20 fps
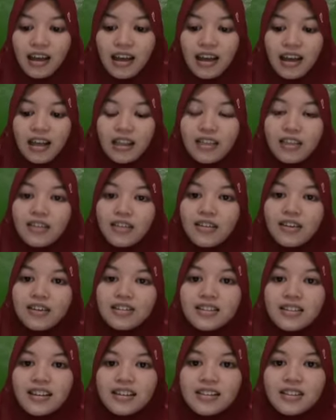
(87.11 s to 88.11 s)
The
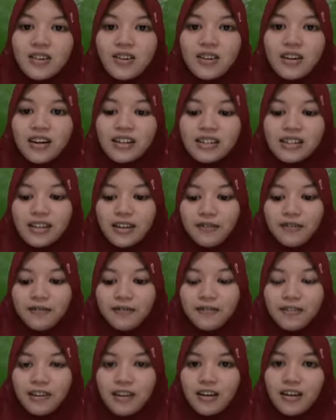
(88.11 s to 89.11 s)
third is collective.
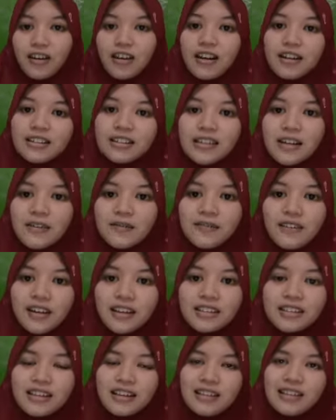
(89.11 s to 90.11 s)
Collective
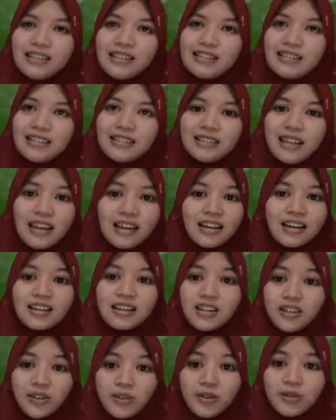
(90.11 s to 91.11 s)
is like a
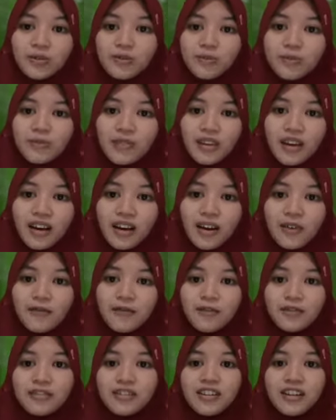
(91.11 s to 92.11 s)
group.
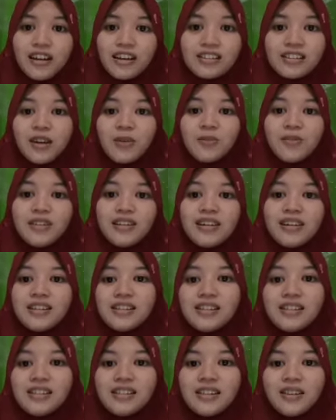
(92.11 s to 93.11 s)
For the example
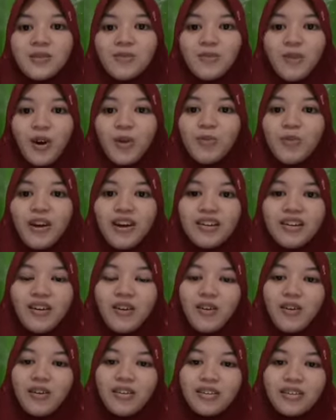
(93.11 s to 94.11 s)
is boy band
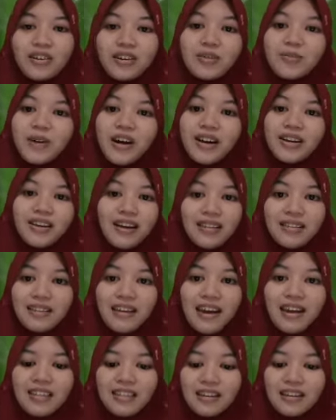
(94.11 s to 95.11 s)
or girl band and
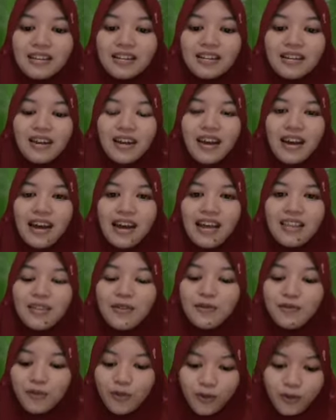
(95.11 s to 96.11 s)
the other. And
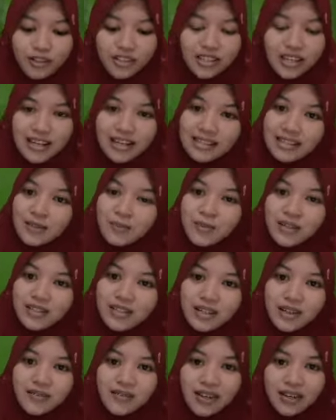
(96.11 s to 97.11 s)
the fourth is
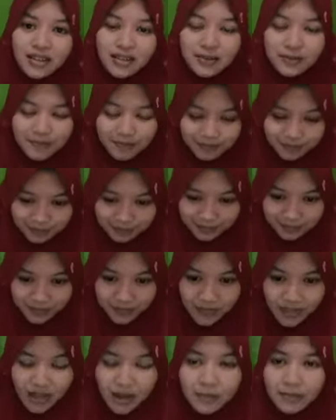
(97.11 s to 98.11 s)
material.
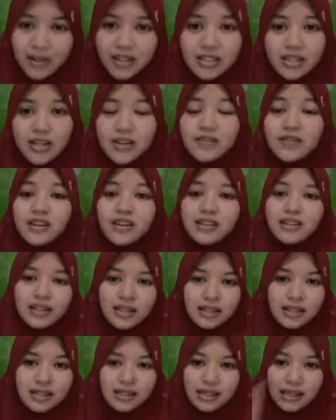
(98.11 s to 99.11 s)
Material
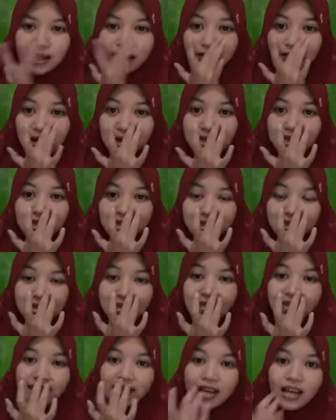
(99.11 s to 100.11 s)
is
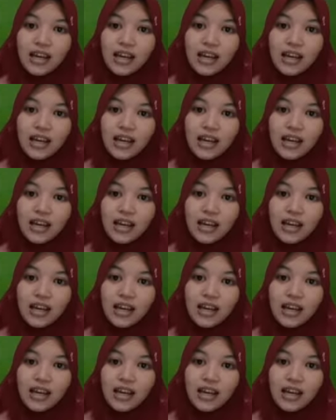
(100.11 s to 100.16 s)
ingredients.